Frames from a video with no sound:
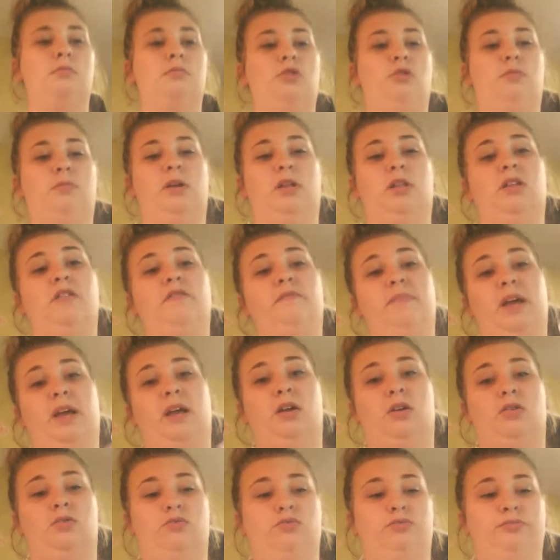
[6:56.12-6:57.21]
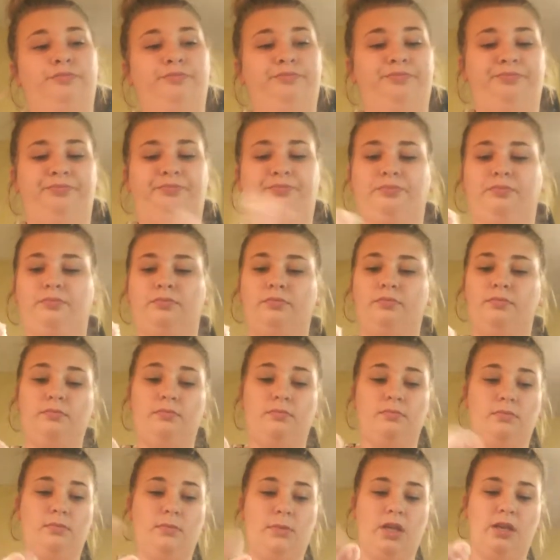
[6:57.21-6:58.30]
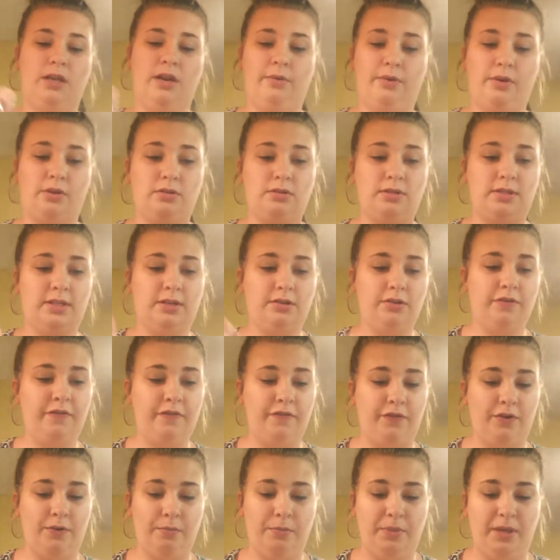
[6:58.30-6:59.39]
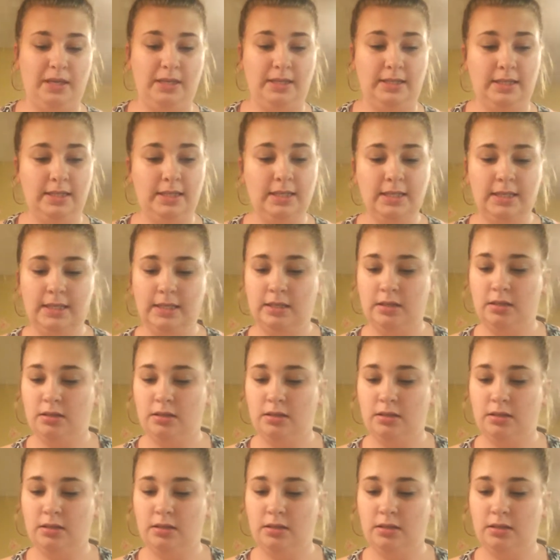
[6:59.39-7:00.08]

Put my glove back on. Now we're going to seal her front pieces.